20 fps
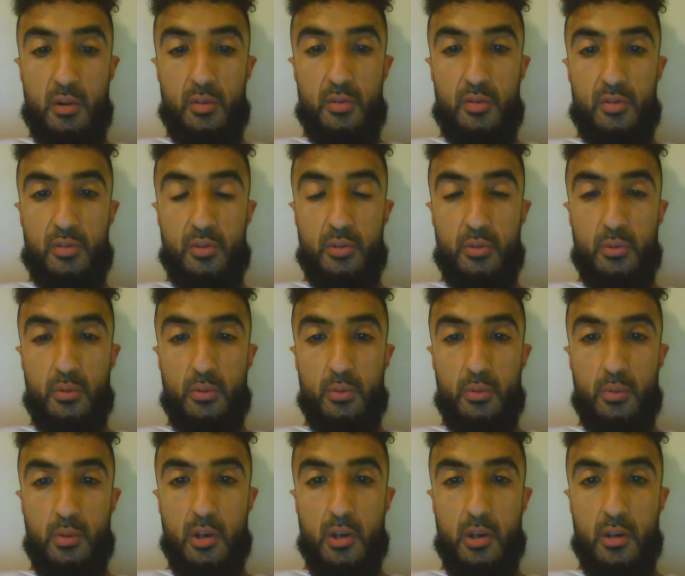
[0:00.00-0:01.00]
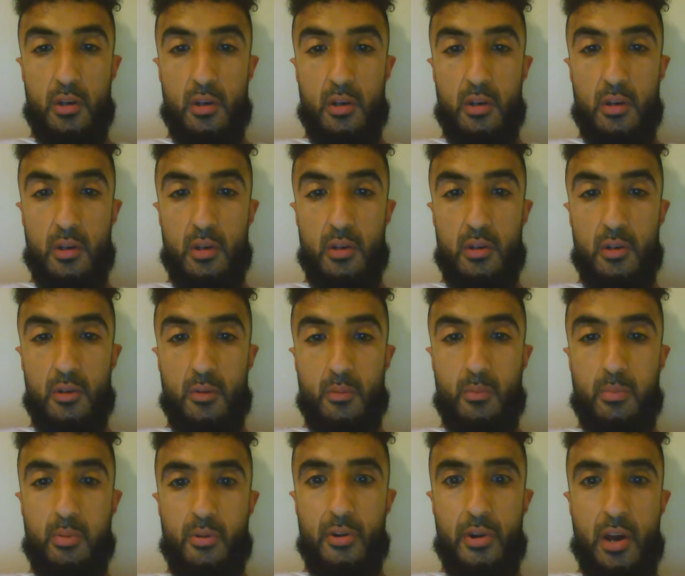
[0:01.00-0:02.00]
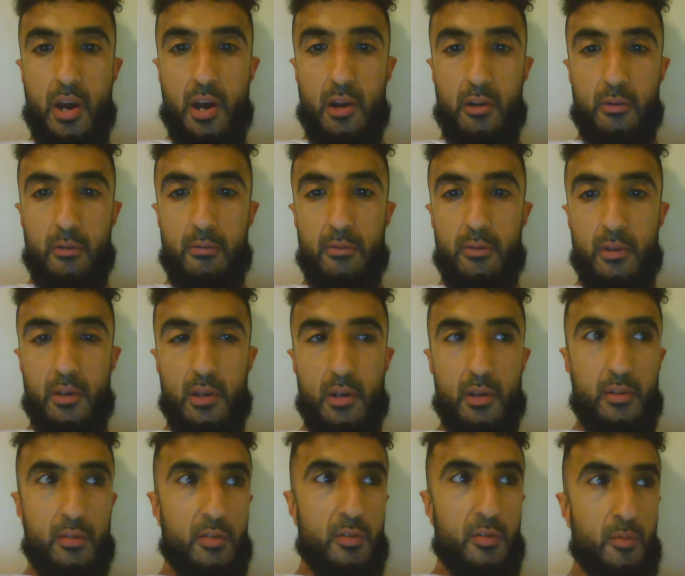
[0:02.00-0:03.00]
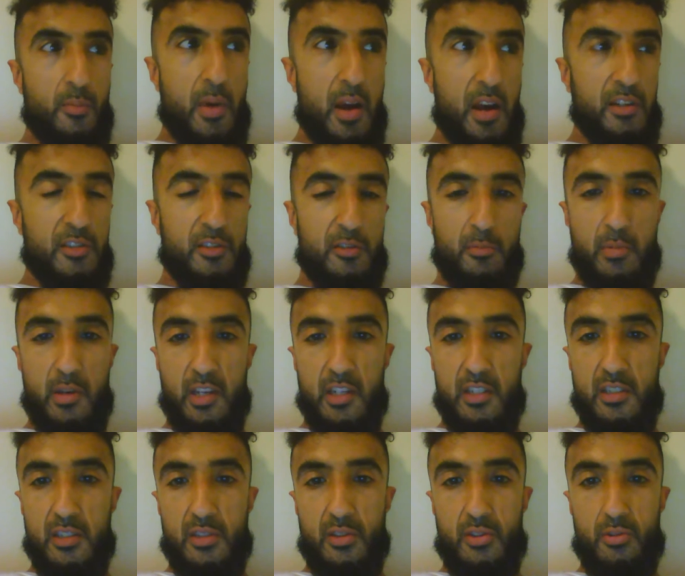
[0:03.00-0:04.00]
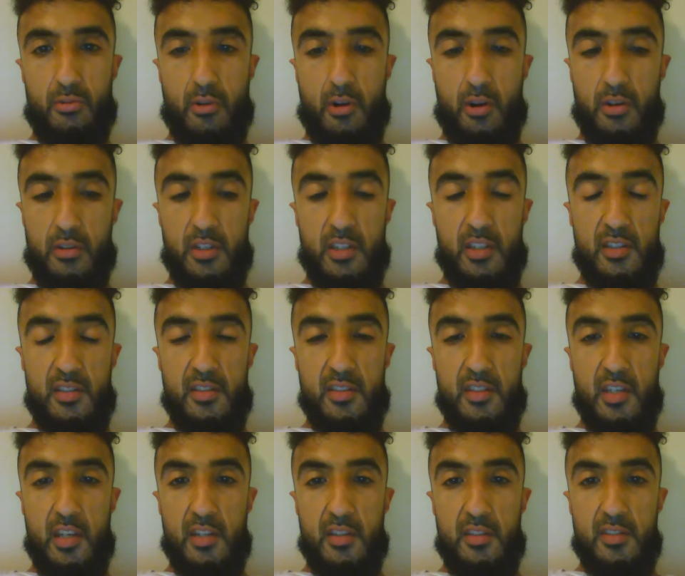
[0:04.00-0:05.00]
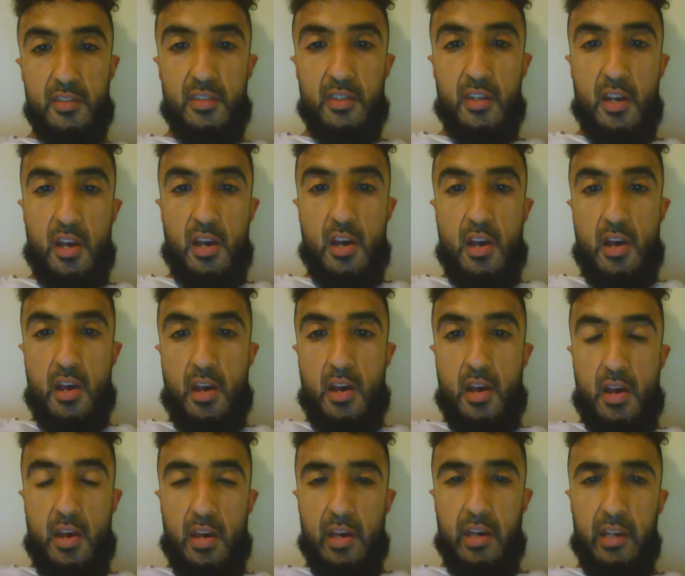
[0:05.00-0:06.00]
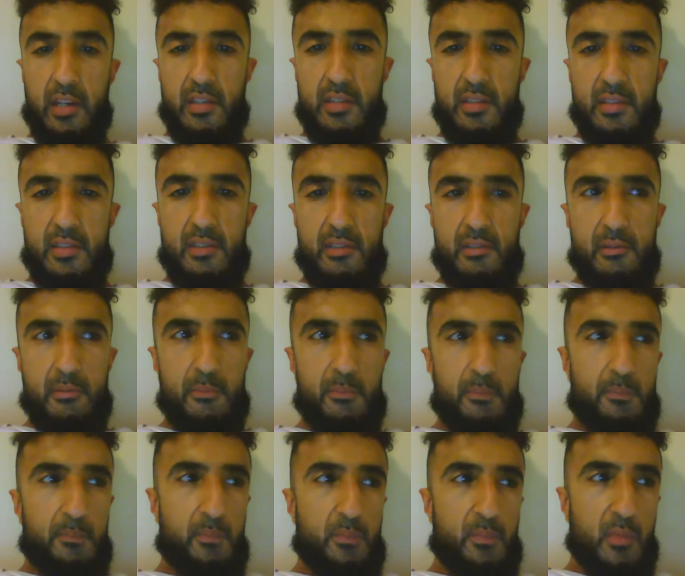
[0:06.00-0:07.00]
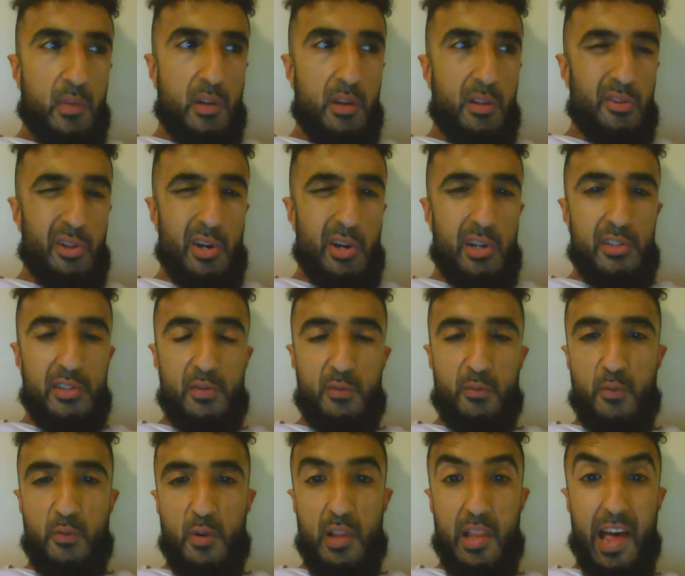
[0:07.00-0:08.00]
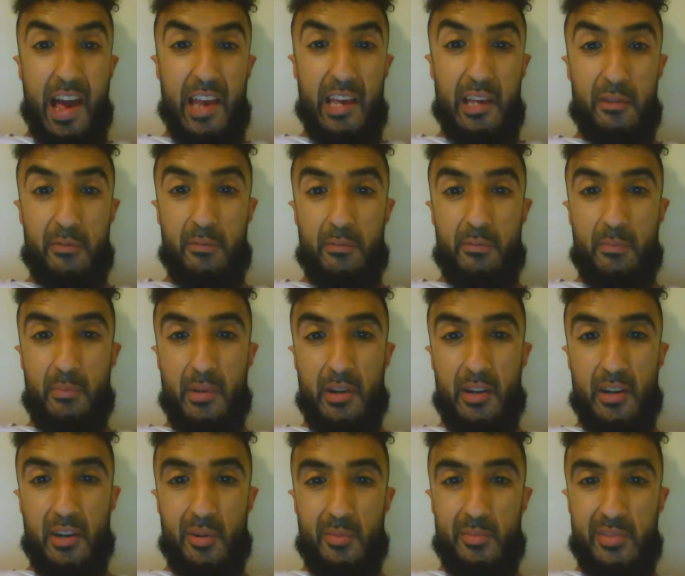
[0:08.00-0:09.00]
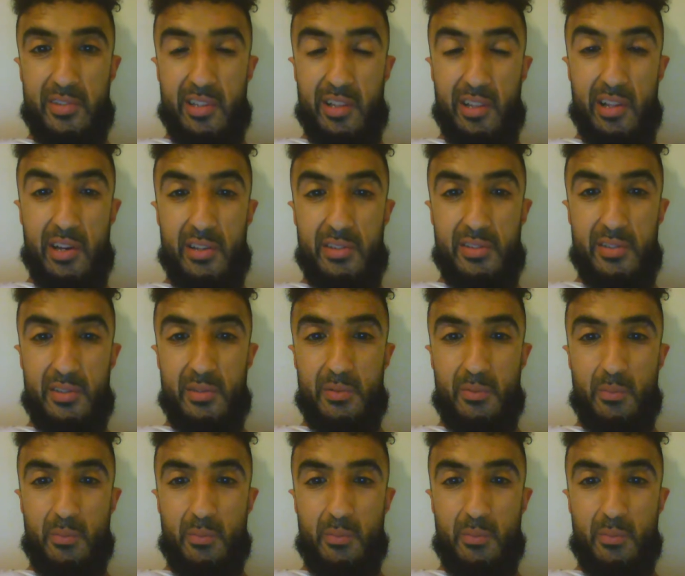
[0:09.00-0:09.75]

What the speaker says: to, pornography, to masturbation, to all these sins, his lust for life becomes a lust